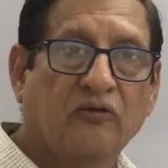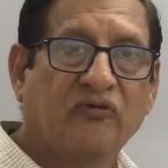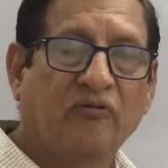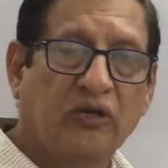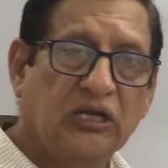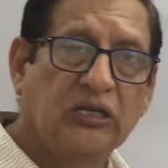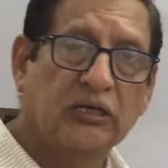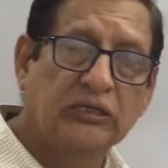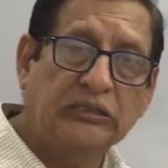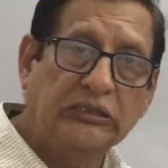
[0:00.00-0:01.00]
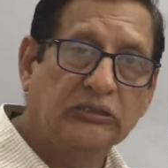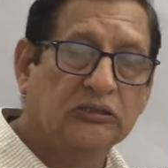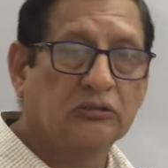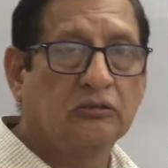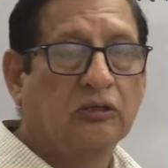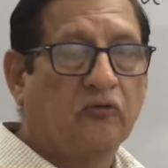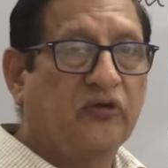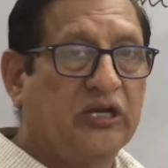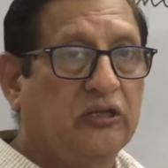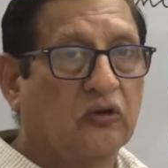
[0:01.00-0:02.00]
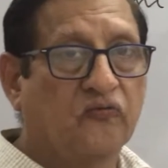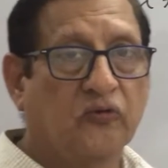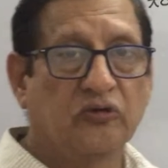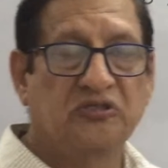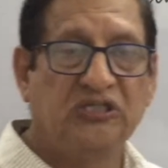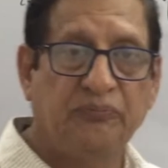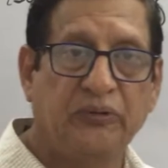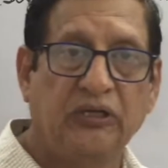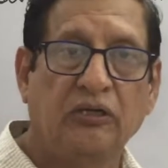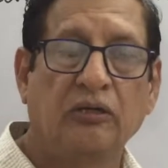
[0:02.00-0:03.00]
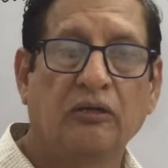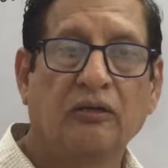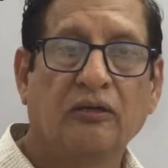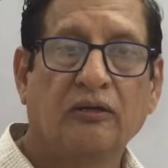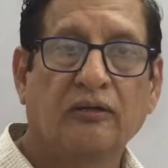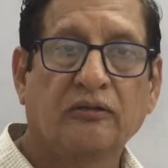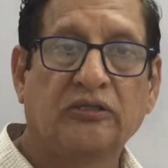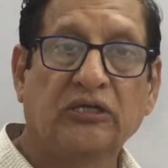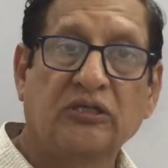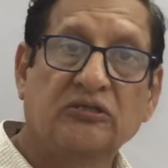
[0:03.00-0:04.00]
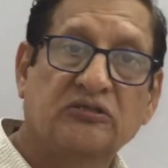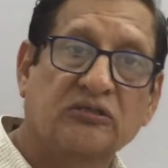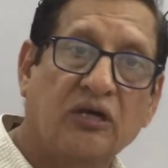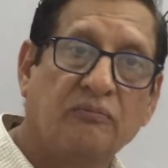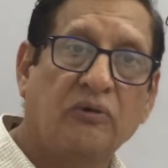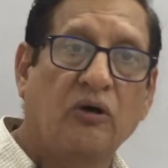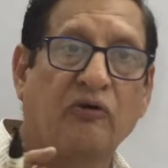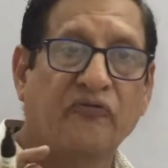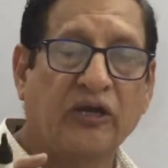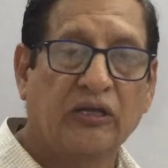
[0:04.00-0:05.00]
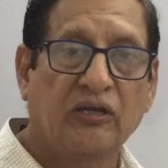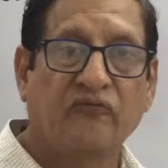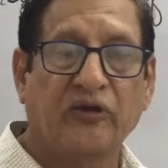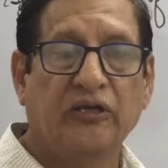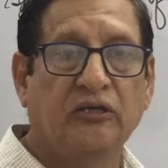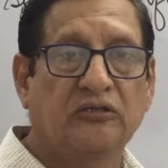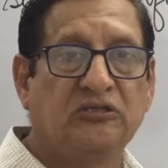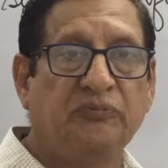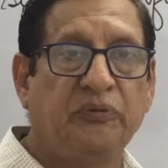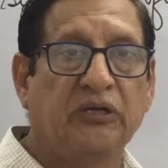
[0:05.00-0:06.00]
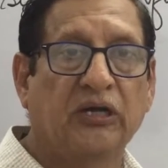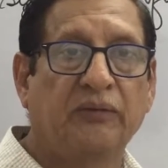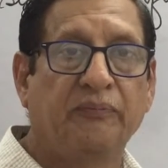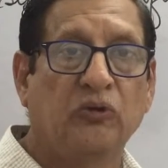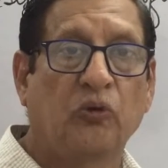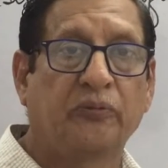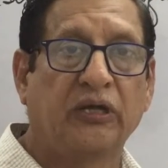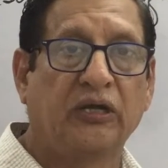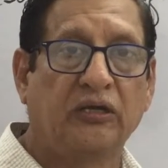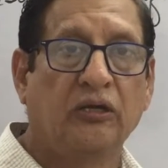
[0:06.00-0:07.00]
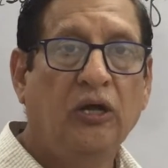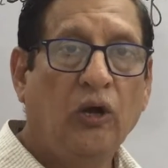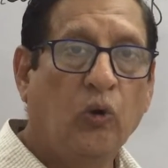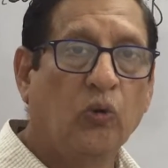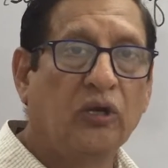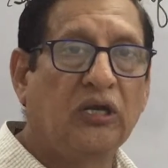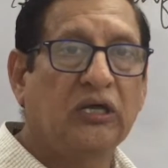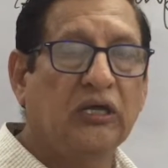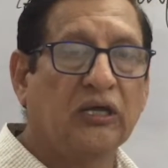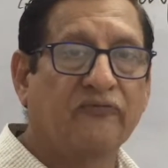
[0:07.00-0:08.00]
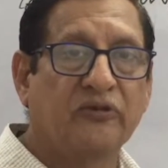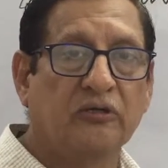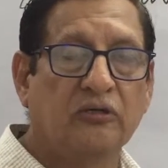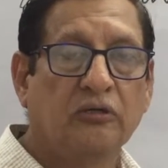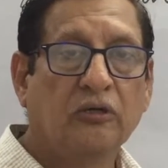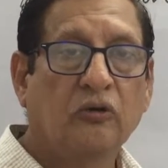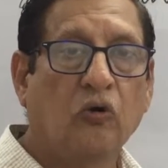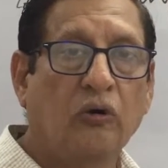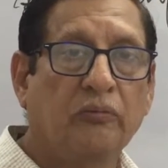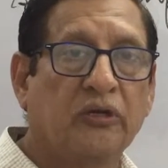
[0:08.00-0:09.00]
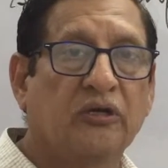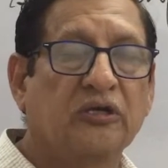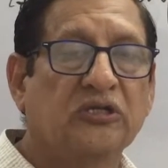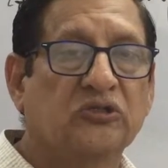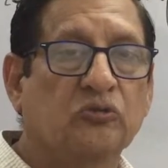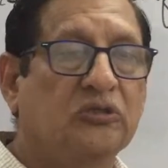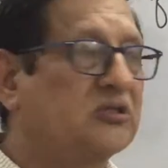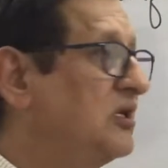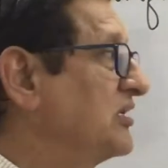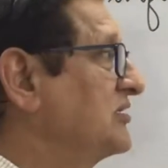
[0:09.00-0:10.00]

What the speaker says: We already learnt in the video for GP that the sum of an infinite GP can be obtained only if the common ratio is less